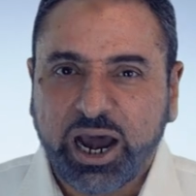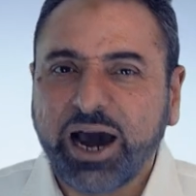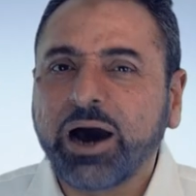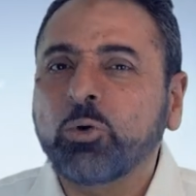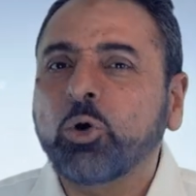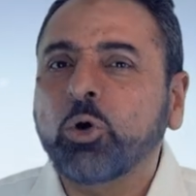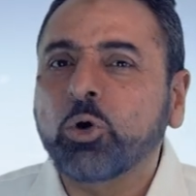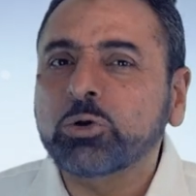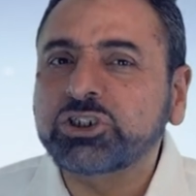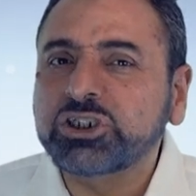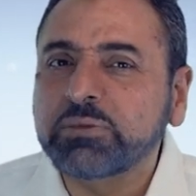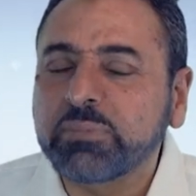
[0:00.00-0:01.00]
how
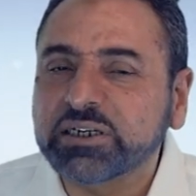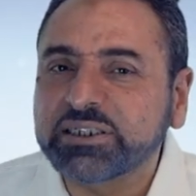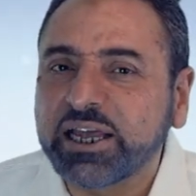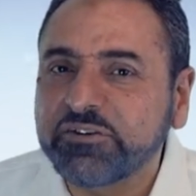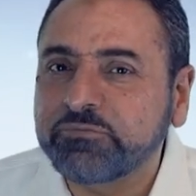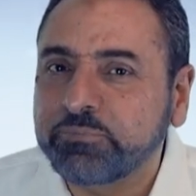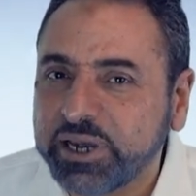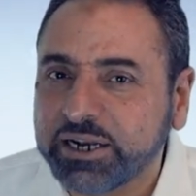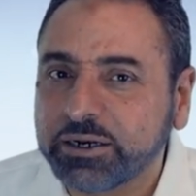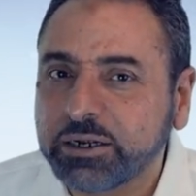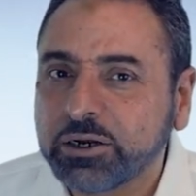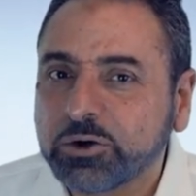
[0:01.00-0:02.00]
old she must have
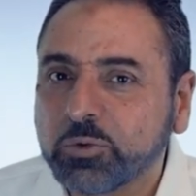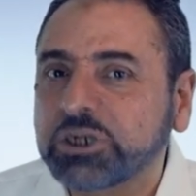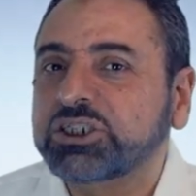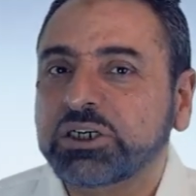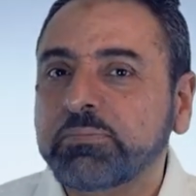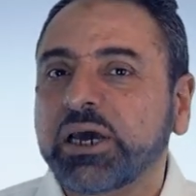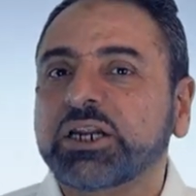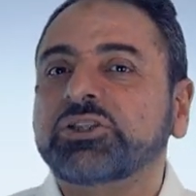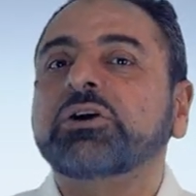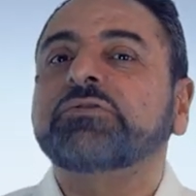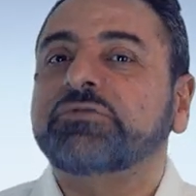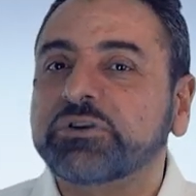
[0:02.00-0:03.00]
been when she married
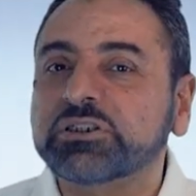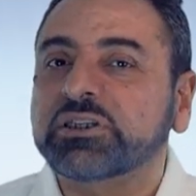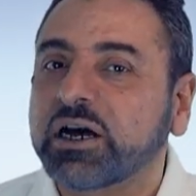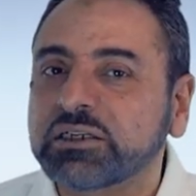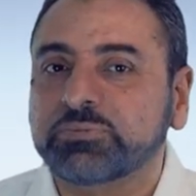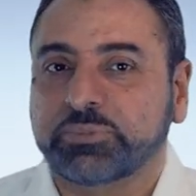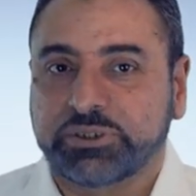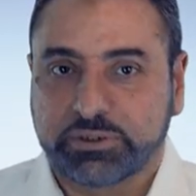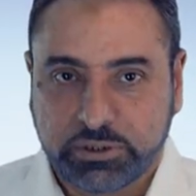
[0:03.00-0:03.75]
her first husband.